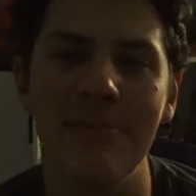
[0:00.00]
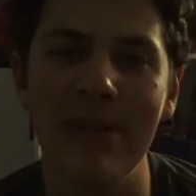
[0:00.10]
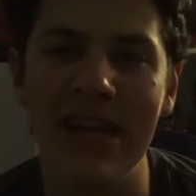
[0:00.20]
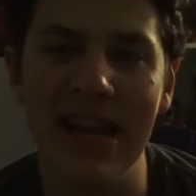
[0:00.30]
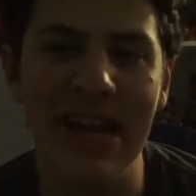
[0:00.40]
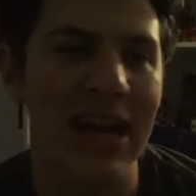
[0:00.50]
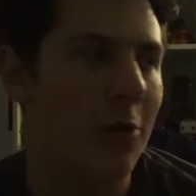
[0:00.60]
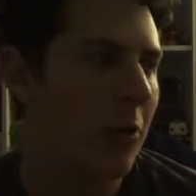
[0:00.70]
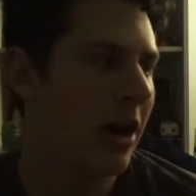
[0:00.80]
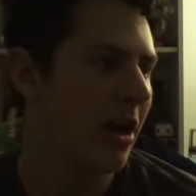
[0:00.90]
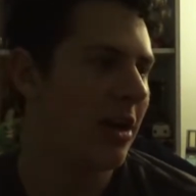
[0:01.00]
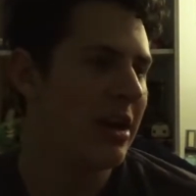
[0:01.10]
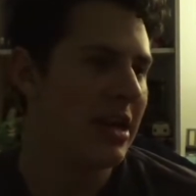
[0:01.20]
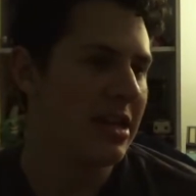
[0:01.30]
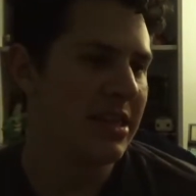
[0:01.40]
the beginning where
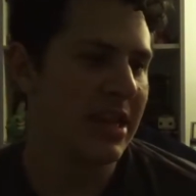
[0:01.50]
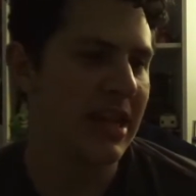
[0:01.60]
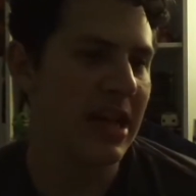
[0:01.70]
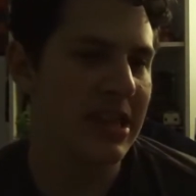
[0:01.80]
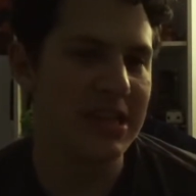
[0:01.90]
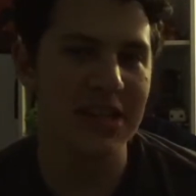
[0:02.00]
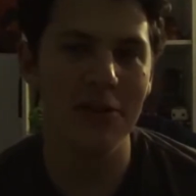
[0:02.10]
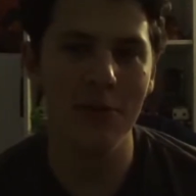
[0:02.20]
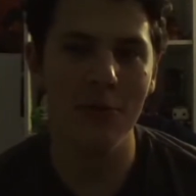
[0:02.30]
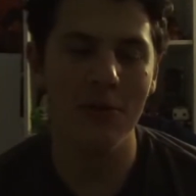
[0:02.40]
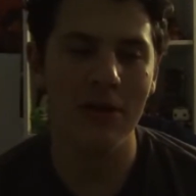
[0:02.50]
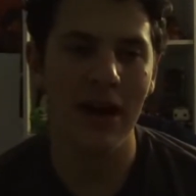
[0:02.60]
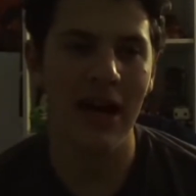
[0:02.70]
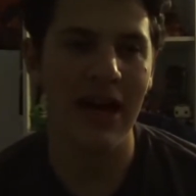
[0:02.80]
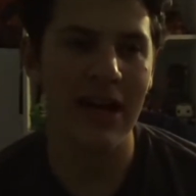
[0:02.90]
the two
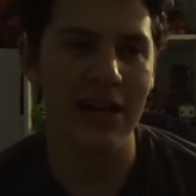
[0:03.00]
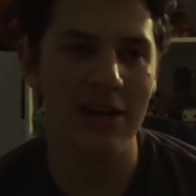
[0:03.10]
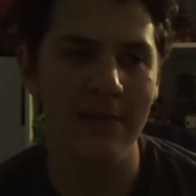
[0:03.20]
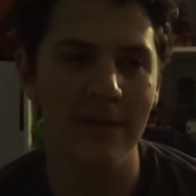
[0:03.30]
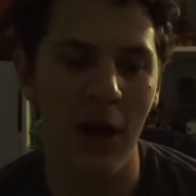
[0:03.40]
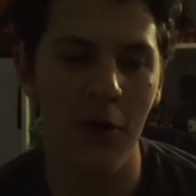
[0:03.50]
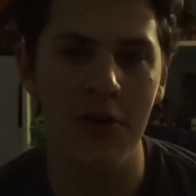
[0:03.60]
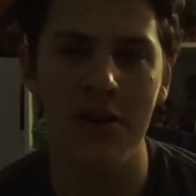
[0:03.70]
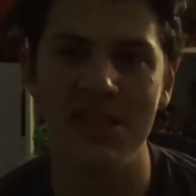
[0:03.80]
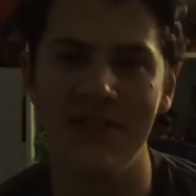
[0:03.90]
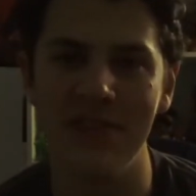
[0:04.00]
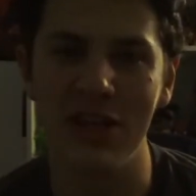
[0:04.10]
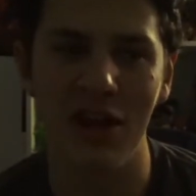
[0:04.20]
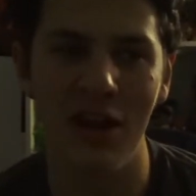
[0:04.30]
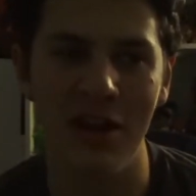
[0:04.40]
owners of the
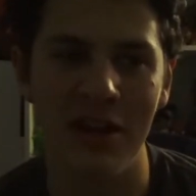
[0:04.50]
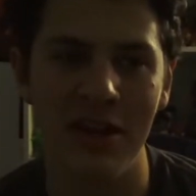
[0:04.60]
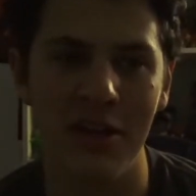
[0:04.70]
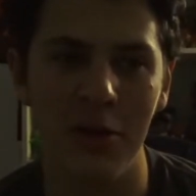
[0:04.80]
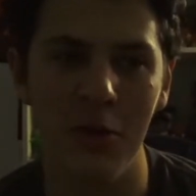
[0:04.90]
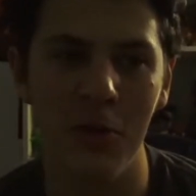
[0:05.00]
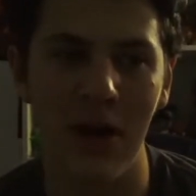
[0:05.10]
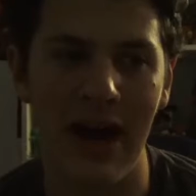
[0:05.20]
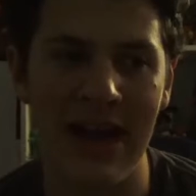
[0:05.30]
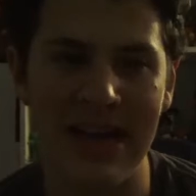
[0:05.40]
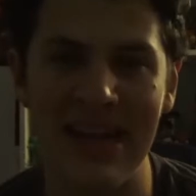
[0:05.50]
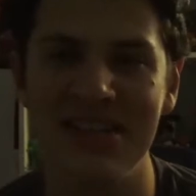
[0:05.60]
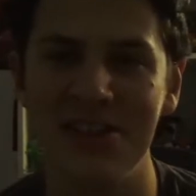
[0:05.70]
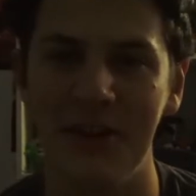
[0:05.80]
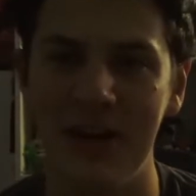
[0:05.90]
garden, who I
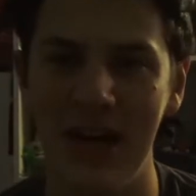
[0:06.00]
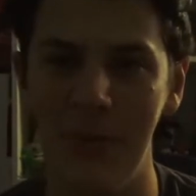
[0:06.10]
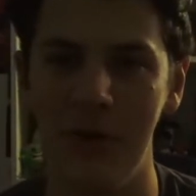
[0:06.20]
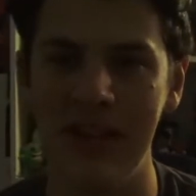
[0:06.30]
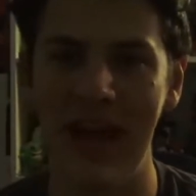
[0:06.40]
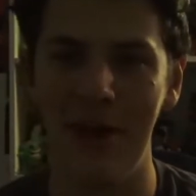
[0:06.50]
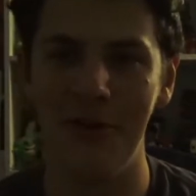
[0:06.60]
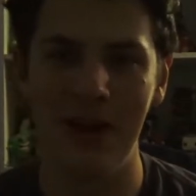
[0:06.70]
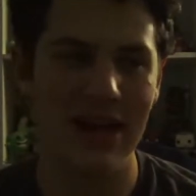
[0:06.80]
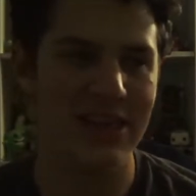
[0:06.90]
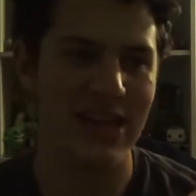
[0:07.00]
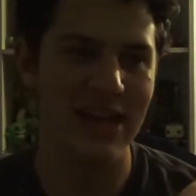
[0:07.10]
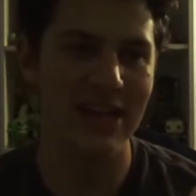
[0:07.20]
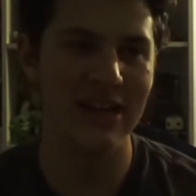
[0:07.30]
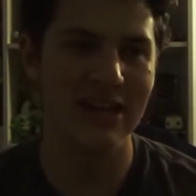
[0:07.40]
guess are a couple now, I
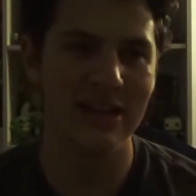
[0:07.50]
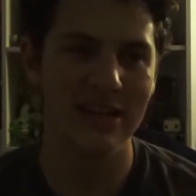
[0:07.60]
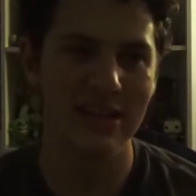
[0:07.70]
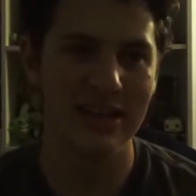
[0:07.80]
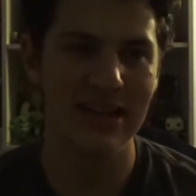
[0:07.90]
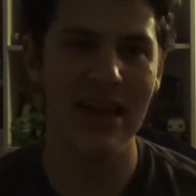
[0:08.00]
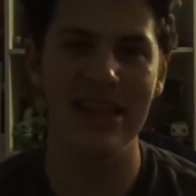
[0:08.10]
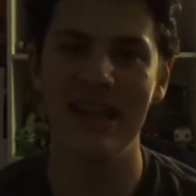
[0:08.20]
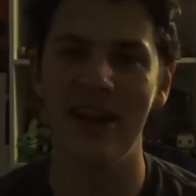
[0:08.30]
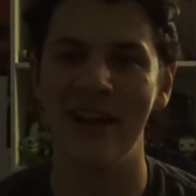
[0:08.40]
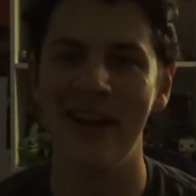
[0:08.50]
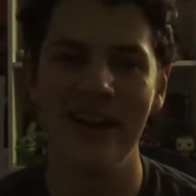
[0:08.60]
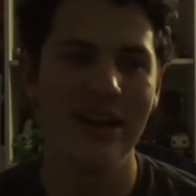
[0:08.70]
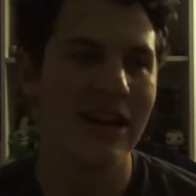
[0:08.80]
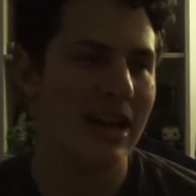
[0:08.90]
think. Yeah, they
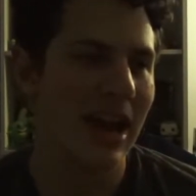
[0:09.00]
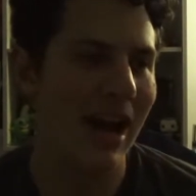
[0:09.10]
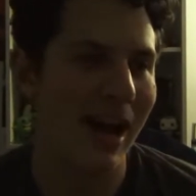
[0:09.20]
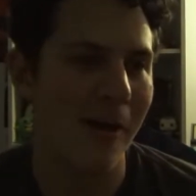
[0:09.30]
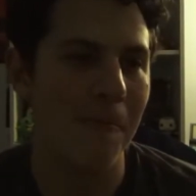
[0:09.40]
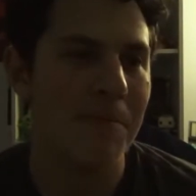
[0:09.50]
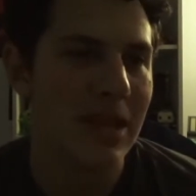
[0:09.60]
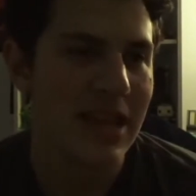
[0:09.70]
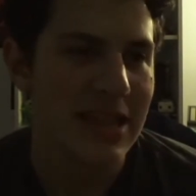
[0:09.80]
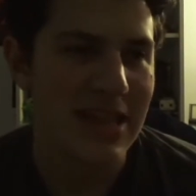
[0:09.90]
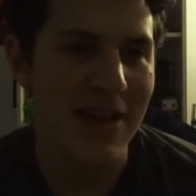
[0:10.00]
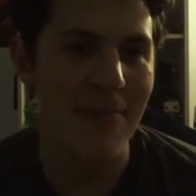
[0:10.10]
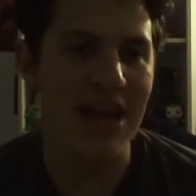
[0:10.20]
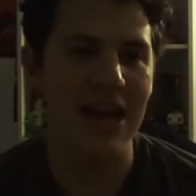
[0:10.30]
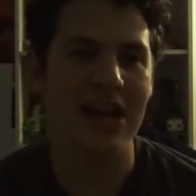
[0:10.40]
are. They
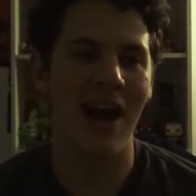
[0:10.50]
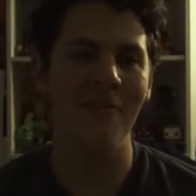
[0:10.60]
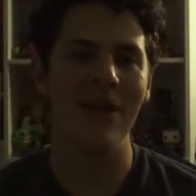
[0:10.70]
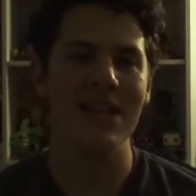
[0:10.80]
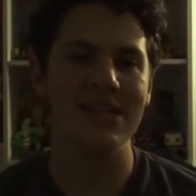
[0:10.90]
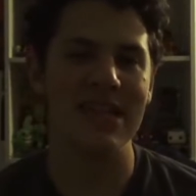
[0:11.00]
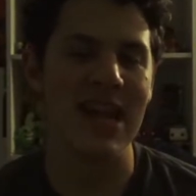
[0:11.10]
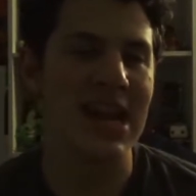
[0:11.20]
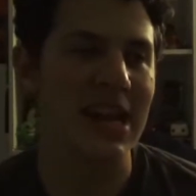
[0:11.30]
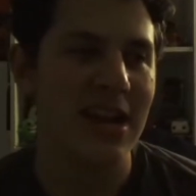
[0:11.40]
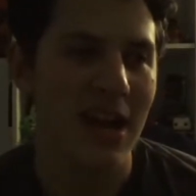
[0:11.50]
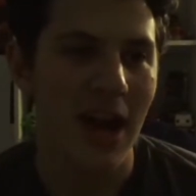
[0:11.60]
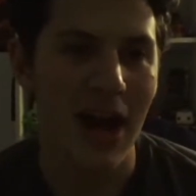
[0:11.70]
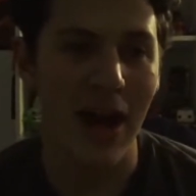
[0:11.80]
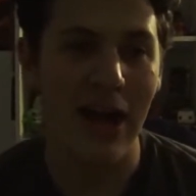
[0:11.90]
make a comment saying,
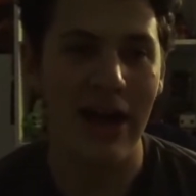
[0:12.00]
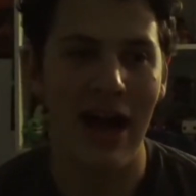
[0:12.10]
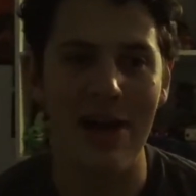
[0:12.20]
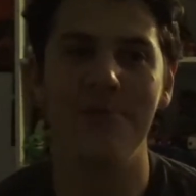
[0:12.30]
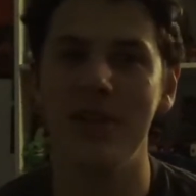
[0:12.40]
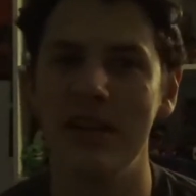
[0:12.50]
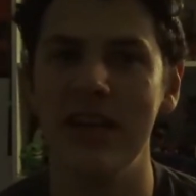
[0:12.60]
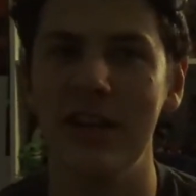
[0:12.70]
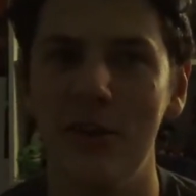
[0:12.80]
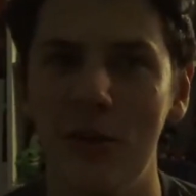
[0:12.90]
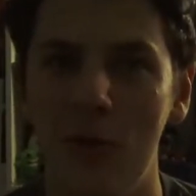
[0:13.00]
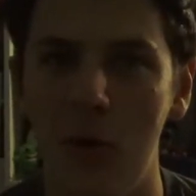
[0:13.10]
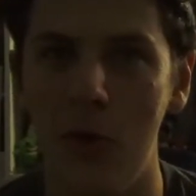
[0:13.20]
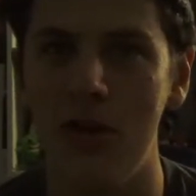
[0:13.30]
I'm gonna go